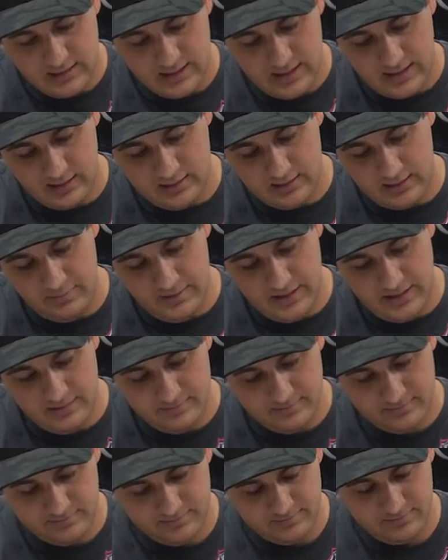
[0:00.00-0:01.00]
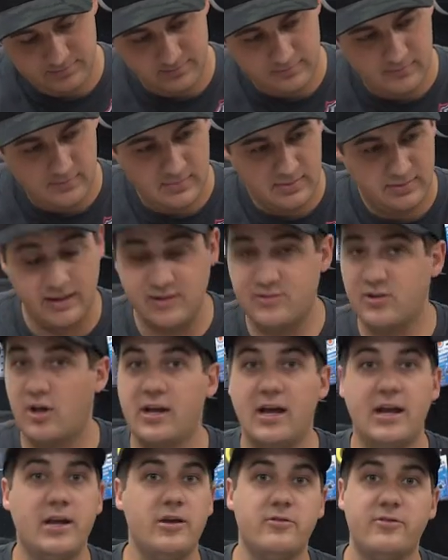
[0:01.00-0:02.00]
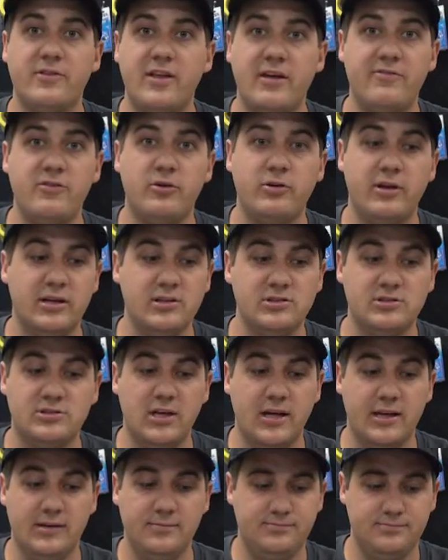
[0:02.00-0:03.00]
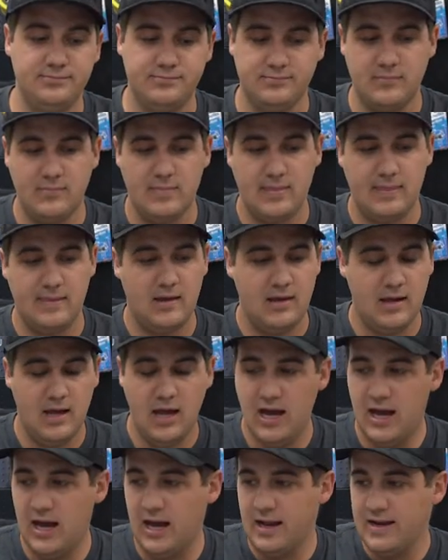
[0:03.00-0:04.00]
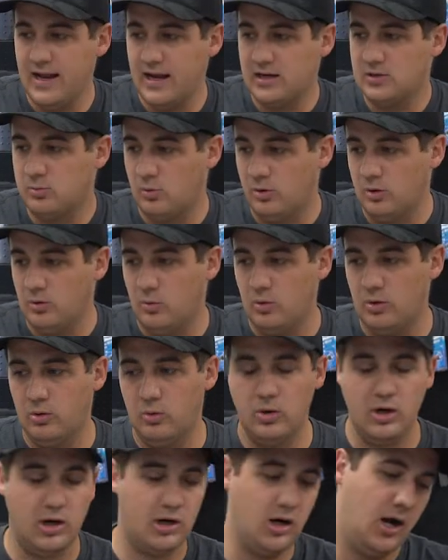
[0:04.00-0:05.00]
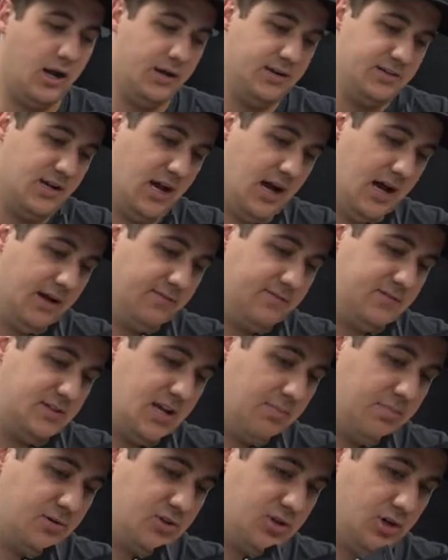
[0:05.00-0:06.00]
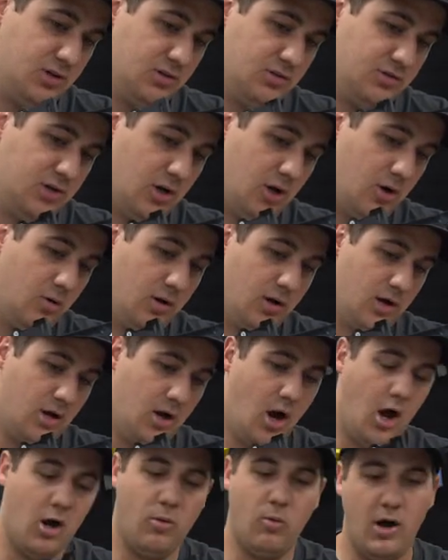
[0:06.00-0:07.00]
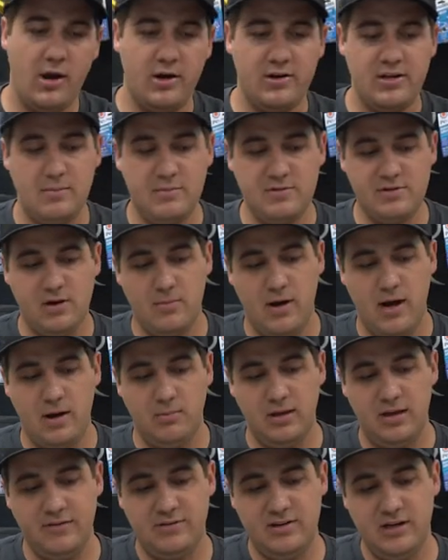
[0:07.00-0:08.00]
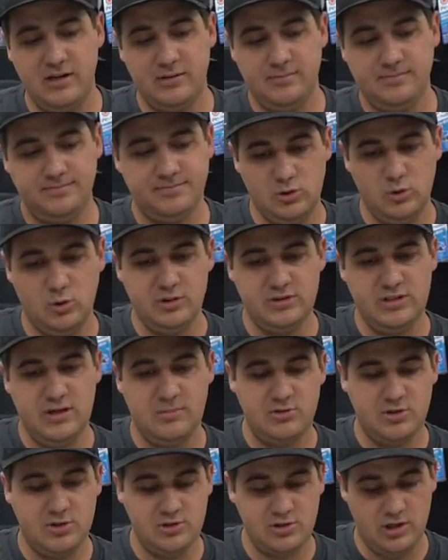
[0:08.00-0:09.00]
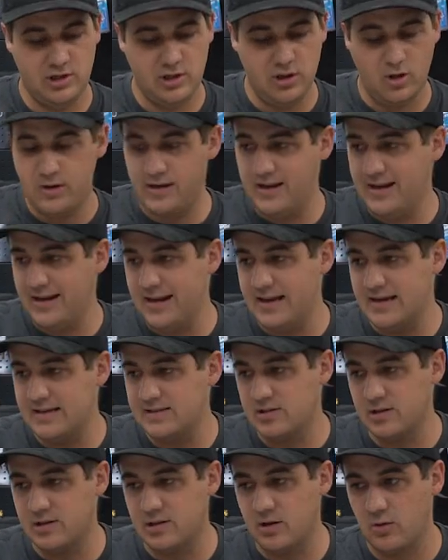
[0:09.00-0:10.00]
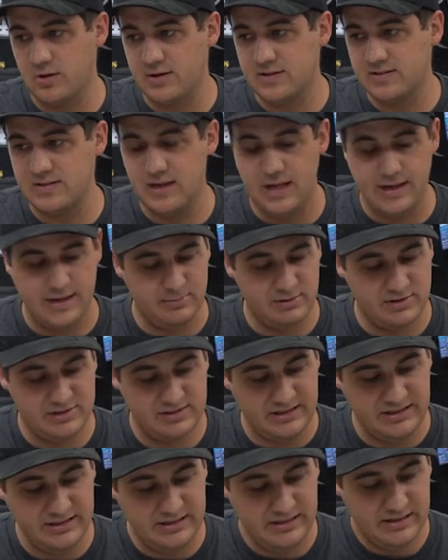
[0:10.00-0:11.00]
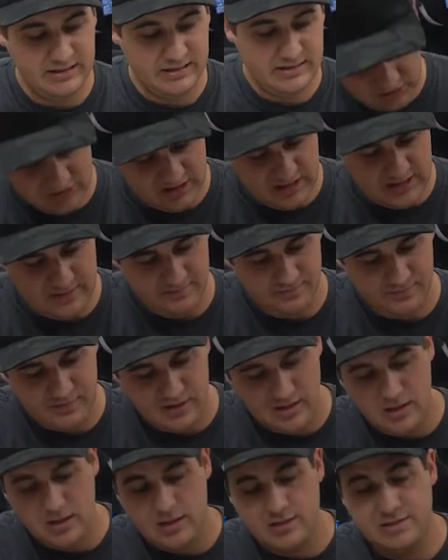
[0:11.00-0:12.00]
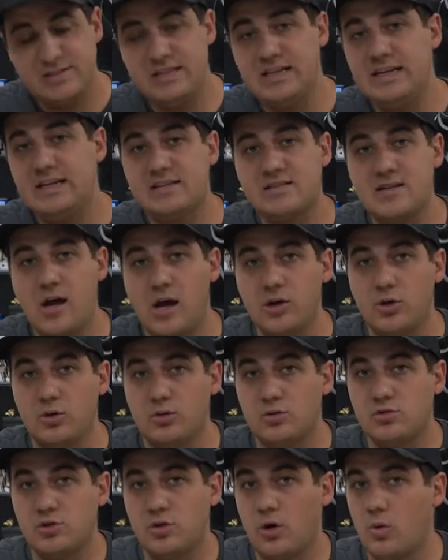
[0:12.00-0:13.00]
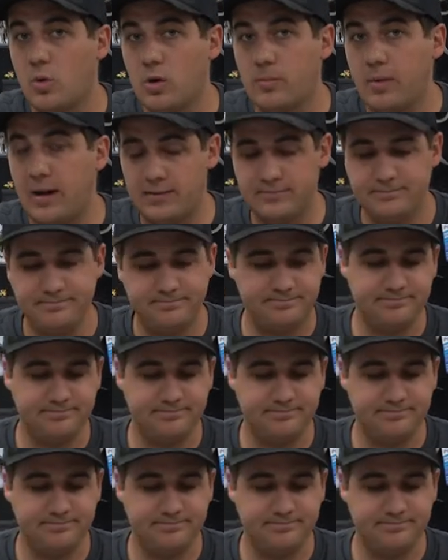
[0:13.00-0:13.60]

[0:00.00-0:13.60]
And clip in. And that's all you gotta do for that fuel gauge, done. Uh, next, we'll, we'll work on uh, temperature. So our water temp is our bottom left here. Coolant temperature is gonna go in and it is gonna go into slot number C. Then D is not used, so don't worry about it.